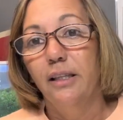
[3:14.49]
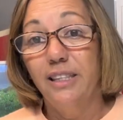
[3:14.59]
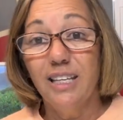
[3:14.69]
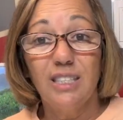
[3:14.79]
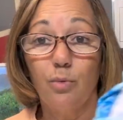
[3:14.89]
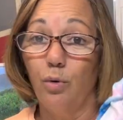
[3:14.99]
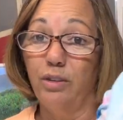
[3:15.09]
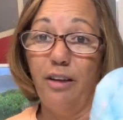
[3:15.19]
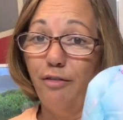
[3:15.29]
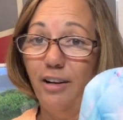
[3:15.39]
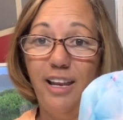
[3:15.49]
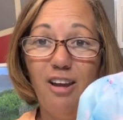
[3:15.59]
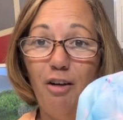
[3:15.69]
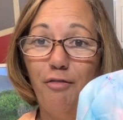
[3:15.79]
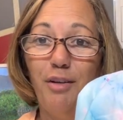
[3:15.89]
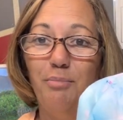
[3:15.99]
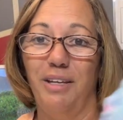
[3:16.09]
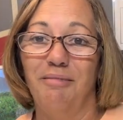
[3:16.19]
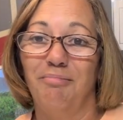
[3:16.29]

this will definitely not fit me